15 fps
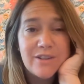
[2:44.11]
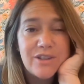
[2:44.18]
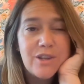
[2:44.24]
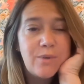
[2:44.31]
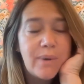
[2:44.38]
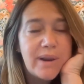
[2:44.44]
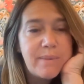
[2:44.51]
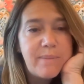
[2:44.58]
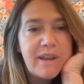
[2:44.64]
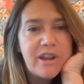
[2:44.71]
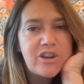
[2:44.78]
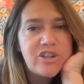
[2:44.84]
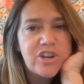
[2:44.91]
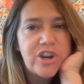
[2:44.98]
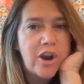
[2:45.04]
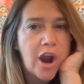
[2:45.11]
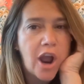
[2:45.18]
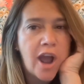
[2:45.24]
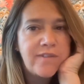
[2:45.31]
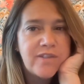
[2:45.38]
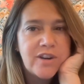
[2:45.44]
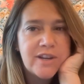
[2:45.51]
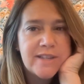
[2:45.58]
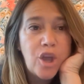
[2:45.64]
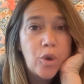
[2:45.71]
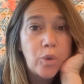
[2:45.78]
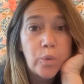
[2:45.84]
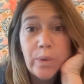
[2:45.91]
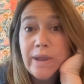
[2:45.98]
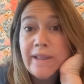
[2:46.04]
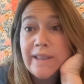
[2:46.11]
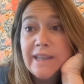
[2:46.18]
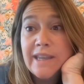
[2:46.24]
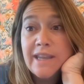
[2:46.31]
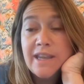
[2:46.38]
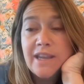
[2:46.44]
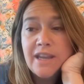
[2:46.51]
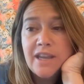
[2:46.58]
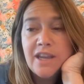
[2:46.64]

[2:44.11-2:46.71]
So you want to make sure your offer is really